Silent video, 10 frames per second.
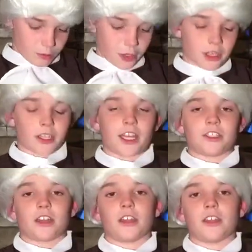Britain liked
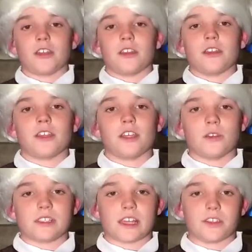John, and he
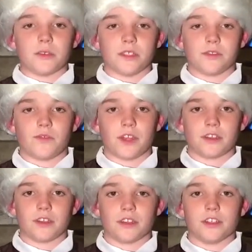used that to his
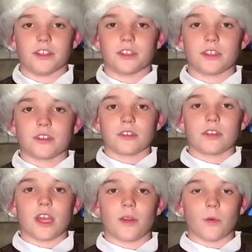advantage.
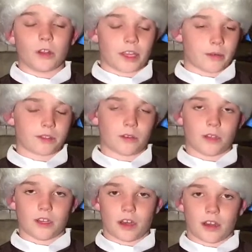And while that was
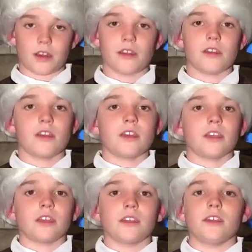going on,
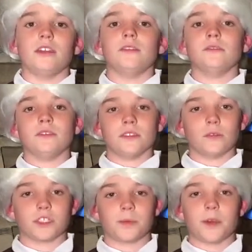he
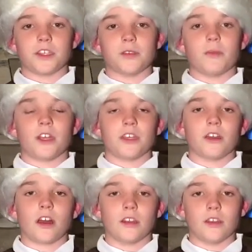was spending money
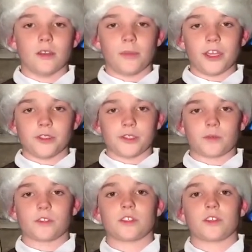on the Patriots'
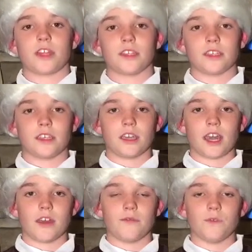War so that they could
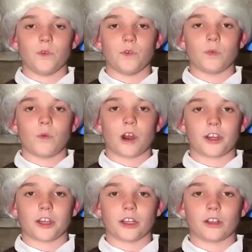have food,
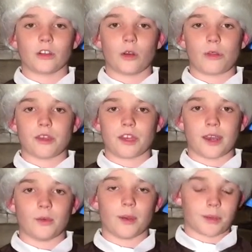water, clothing,
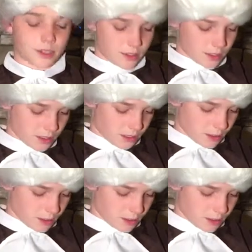and weapons.